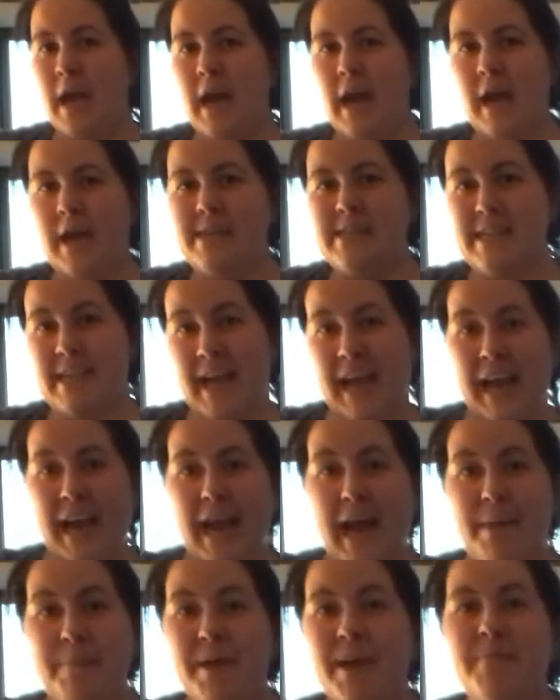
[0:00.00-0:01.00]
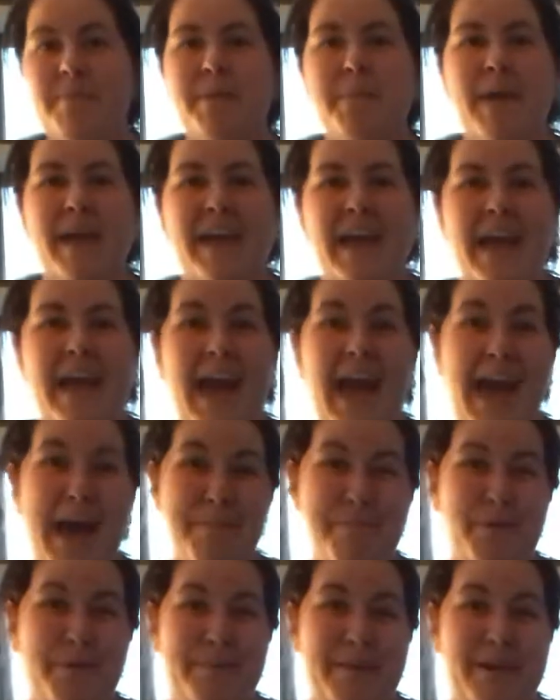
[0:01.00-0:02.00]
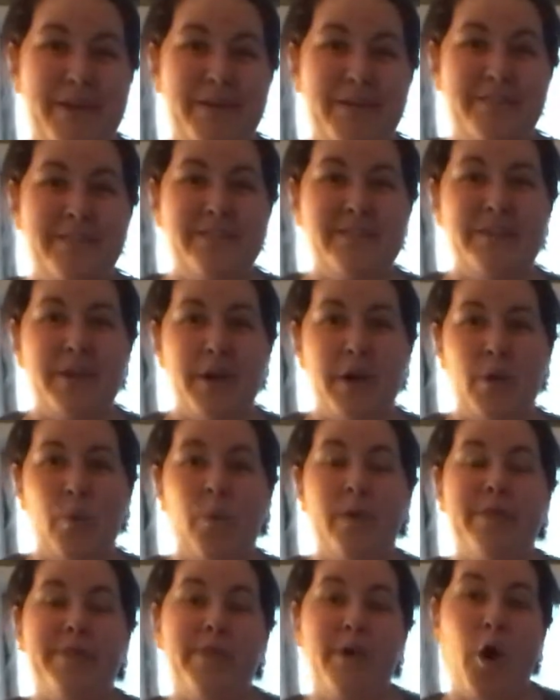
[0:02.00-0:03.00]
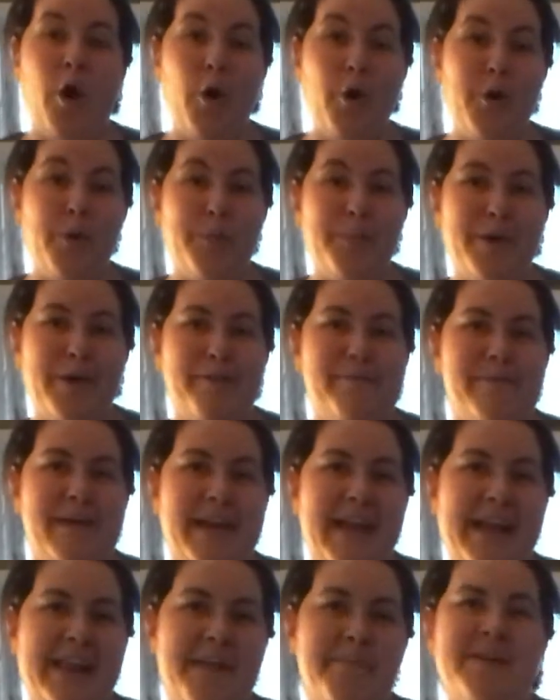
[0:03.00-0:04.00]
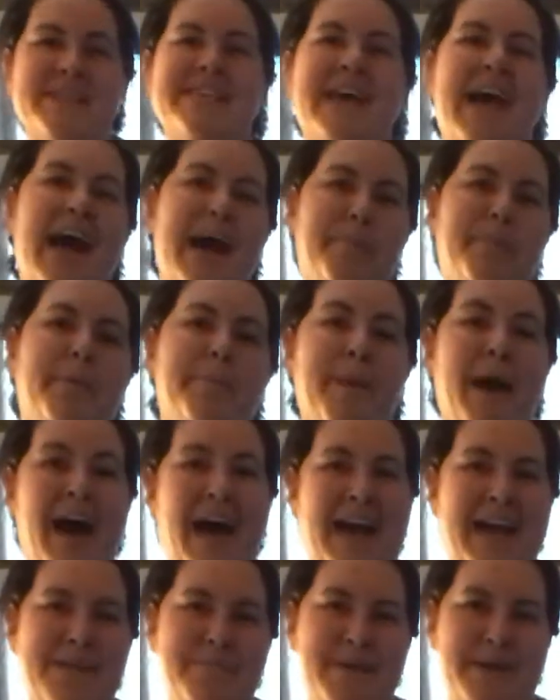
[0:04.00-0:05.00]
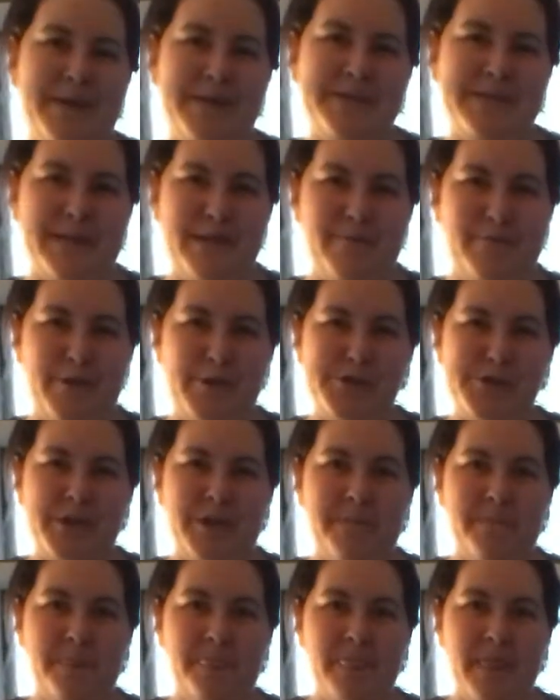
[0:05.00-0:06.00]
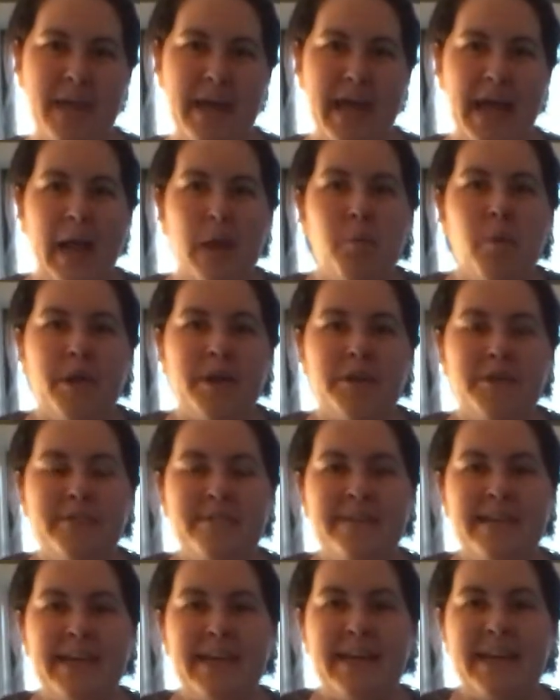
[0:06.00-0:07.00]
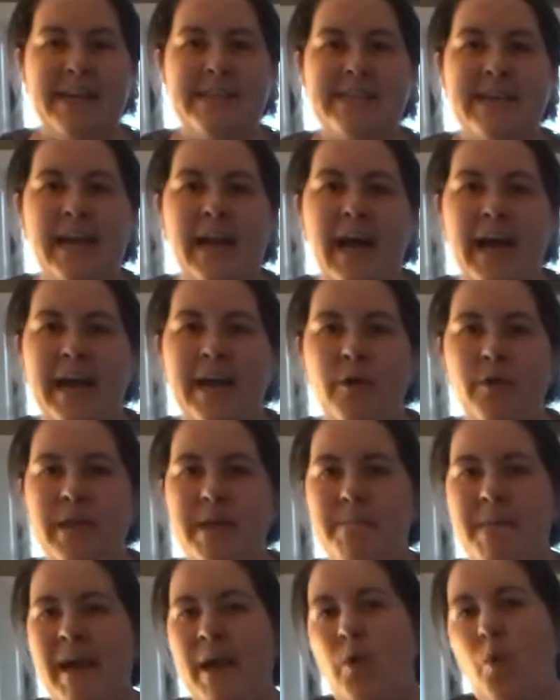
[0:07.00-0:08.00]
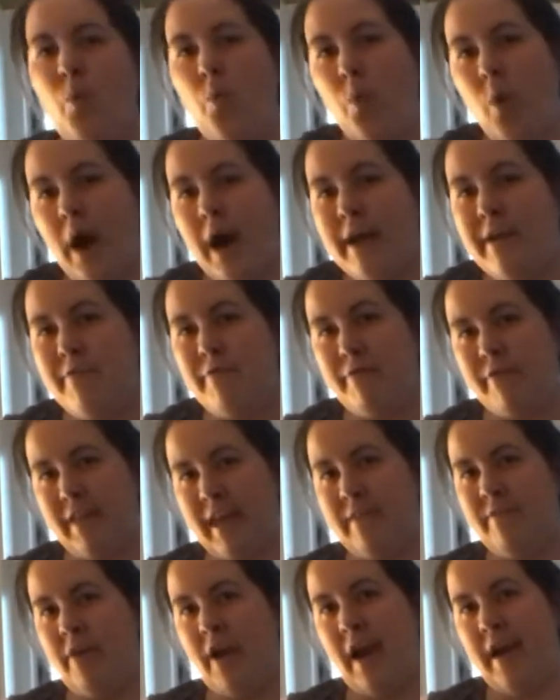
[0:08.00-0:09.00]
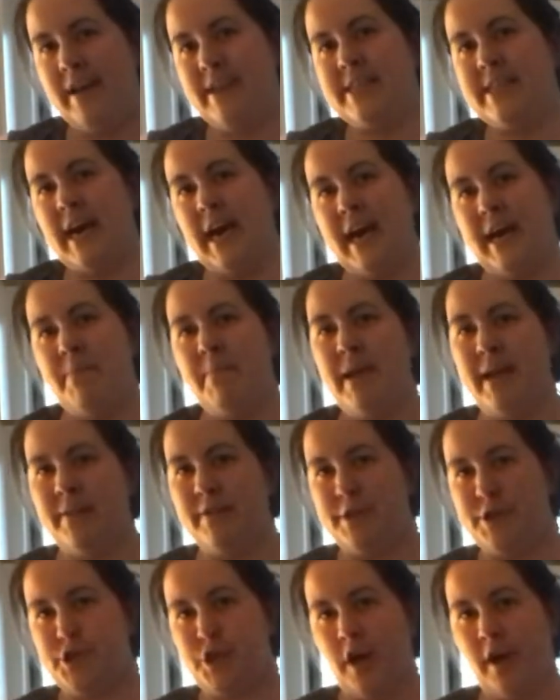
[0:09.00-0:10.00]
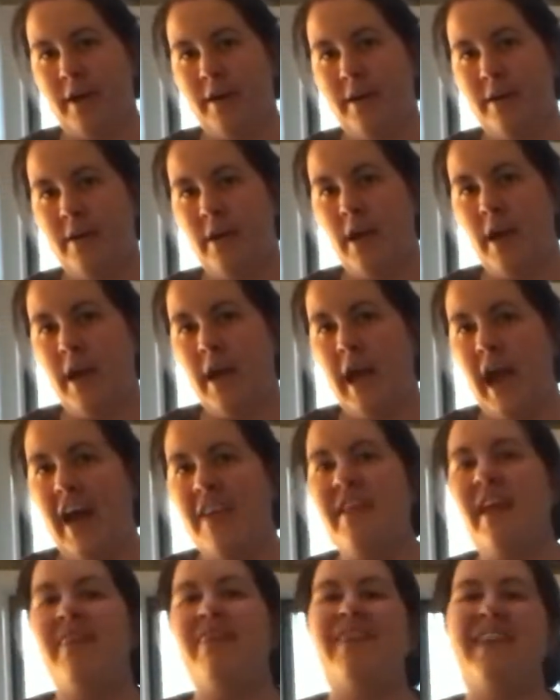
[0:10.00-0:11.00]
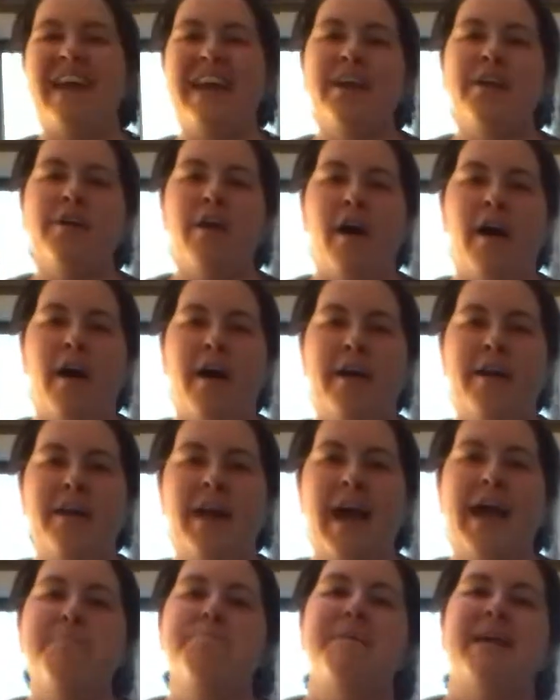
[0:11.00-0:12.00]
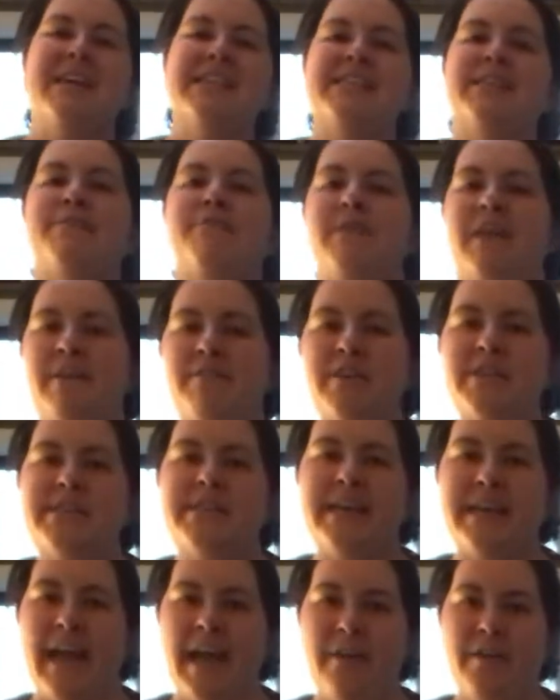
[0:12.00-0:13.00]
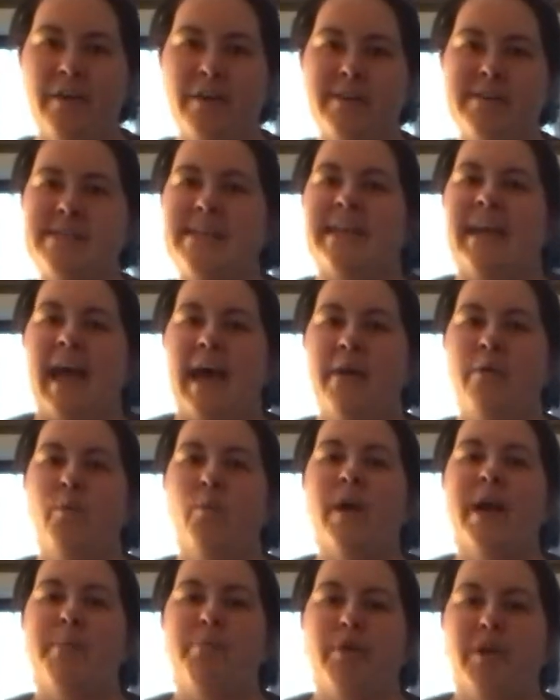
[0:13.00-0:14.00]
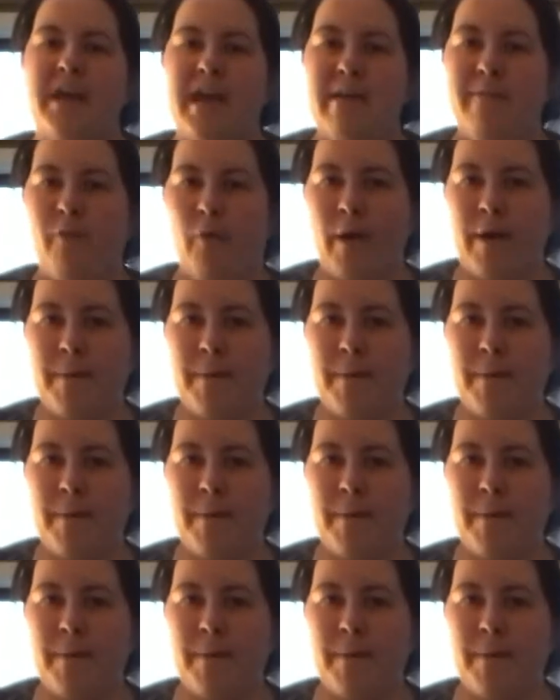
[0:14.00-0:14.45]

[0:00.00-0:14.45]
Today I'm gonna be making apple bitters with the hope of making them into apple pie bitters in the future. And what you'll see is that I only make one flavor at a time in the jar, and then later on I mix the flavors together to get what I'm looking for.